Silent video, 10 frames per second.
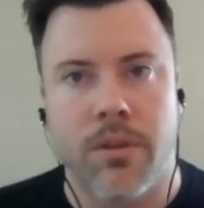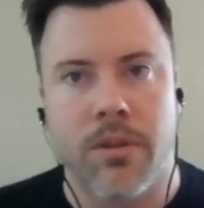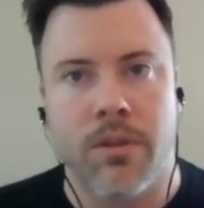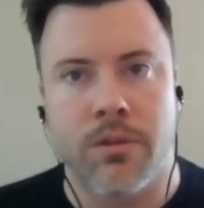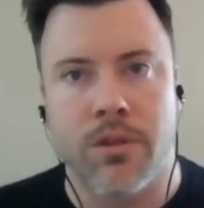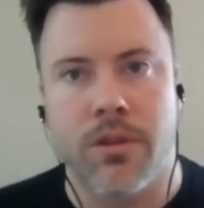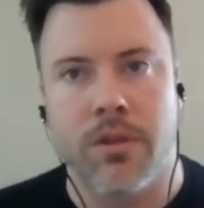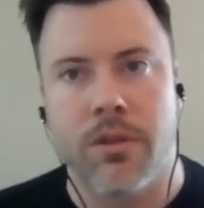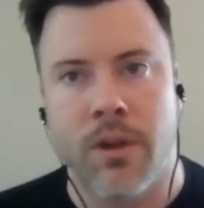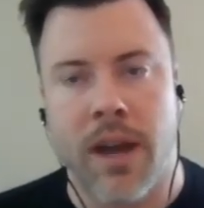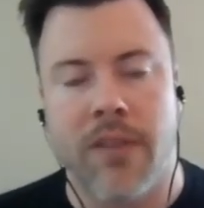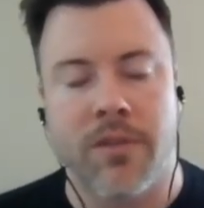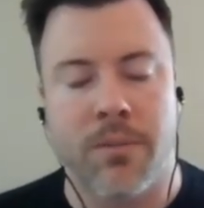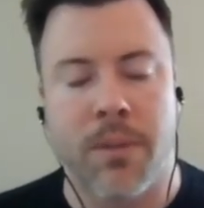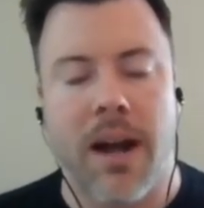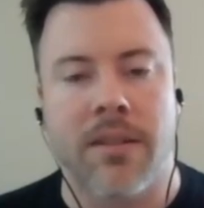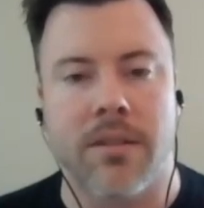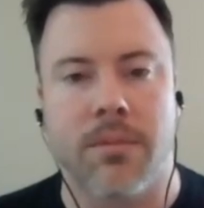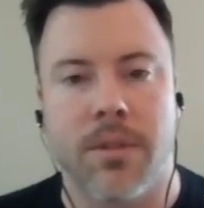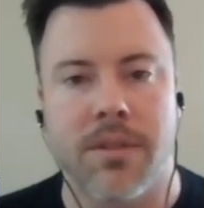you have your
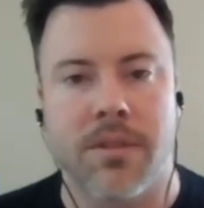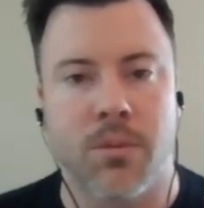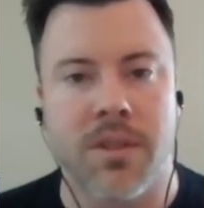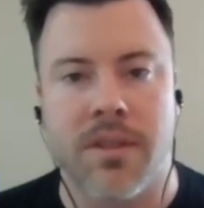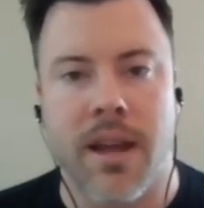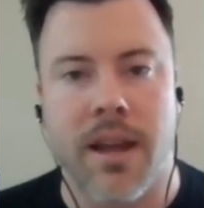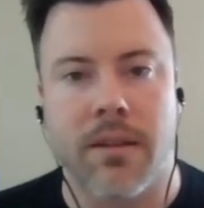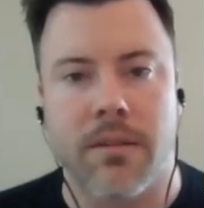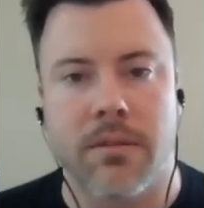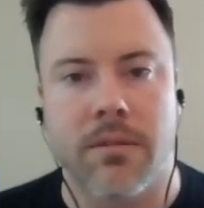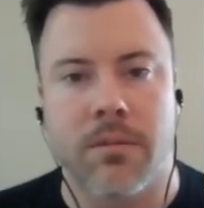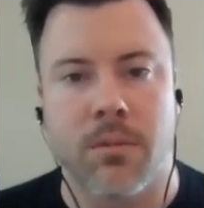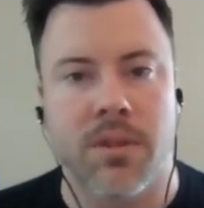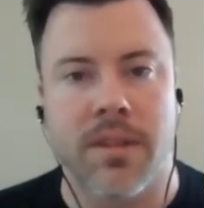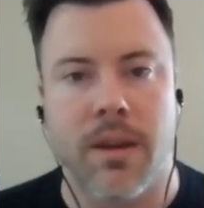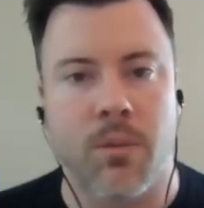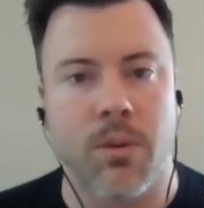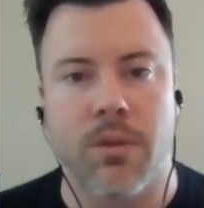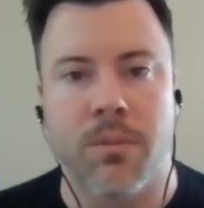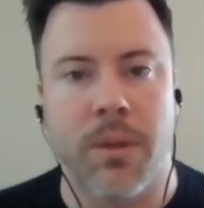boxing business. What's that
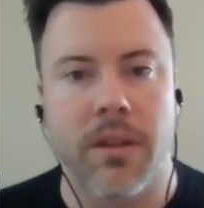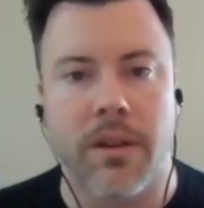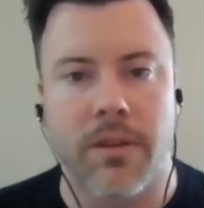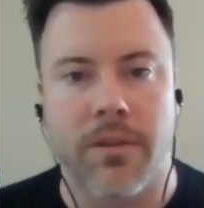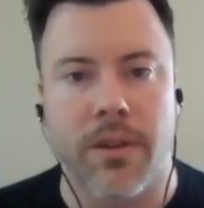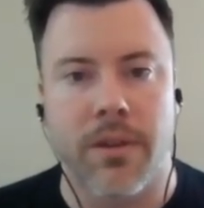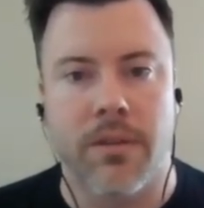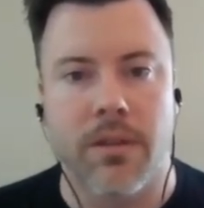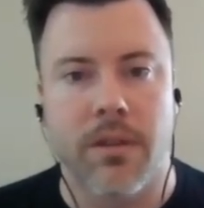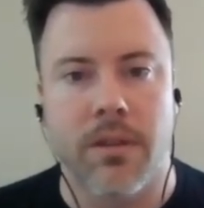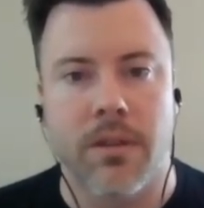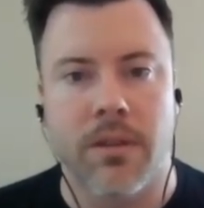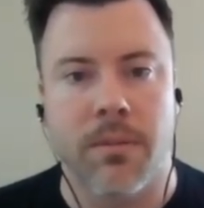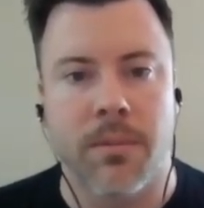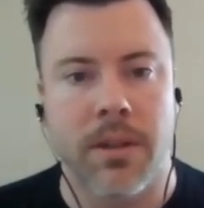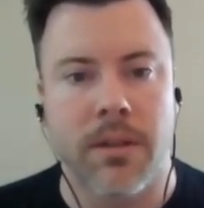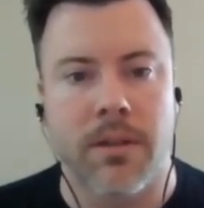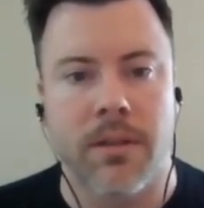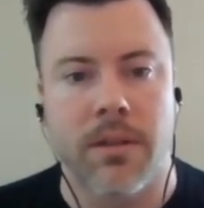world been like for you? I mean,